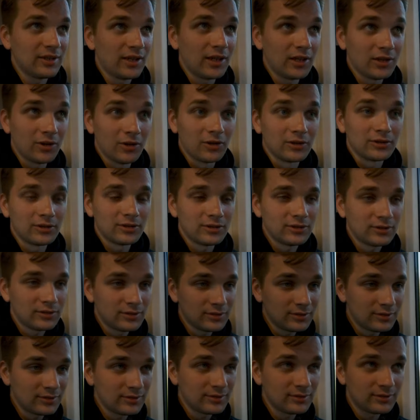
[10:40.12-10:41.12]
a lot.
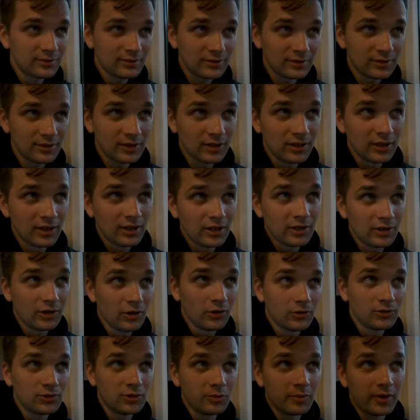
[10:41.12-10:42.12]

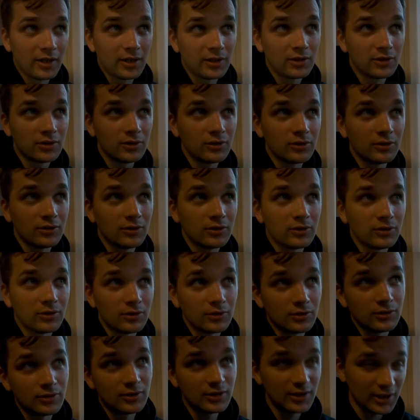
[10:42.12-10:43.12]
Go to bed
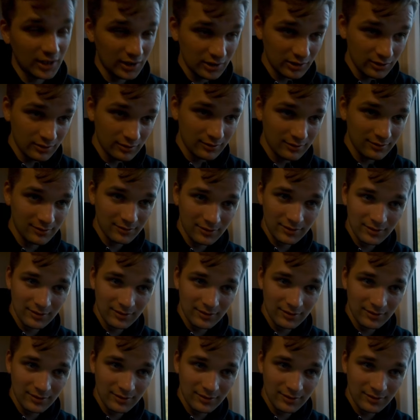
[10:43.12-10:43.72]
to 10